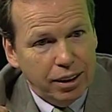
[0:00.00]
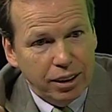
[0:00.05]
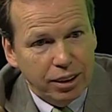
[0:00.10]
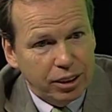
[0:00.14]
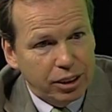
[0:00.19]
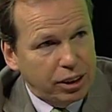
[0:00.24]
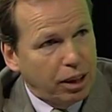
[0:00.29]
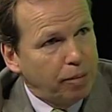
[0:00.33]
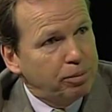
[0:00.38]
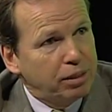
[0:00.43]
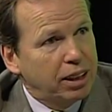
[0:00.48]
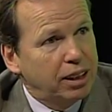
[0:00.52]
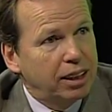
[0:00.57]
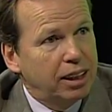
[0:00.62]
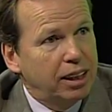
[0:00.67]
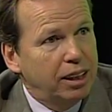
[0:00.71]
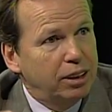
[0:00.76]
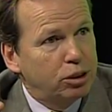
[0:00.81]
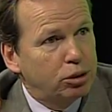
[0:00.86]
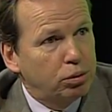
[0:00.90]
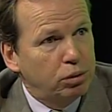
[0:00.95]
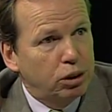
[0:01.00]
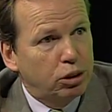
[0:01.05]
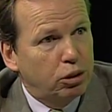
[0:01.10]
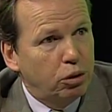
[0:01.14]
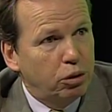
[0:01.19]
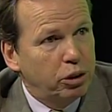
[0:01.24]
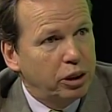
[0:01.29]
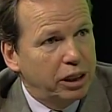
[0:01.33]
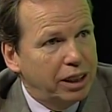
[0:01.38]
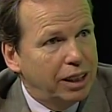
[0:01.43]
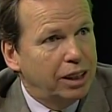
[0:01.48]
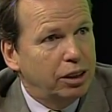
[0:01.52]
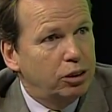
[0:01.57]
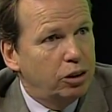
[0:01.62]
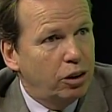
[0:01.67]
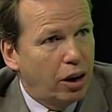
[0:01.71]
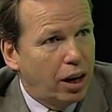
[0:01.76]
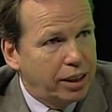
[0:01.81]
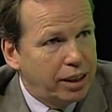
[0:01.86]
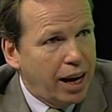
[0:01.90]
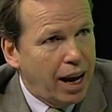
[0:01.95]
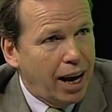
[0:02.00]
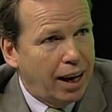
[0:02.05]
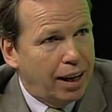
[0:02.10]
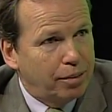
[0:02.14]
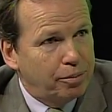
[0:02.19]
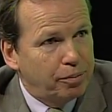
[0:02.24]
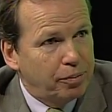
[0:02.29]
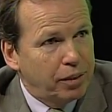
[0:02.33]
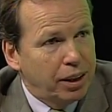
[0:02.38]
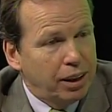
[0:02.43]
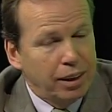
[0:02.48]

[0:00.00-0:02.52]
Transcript: something is recorded in your name.